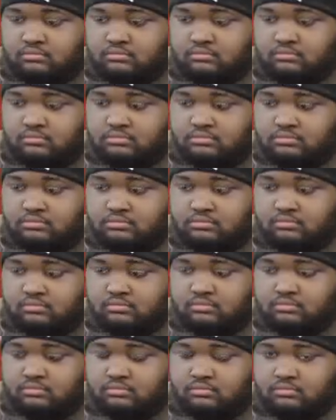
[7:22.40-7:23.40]

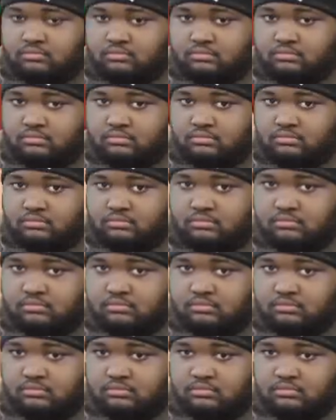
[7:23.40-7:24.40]
No words are spoken by the person on screen.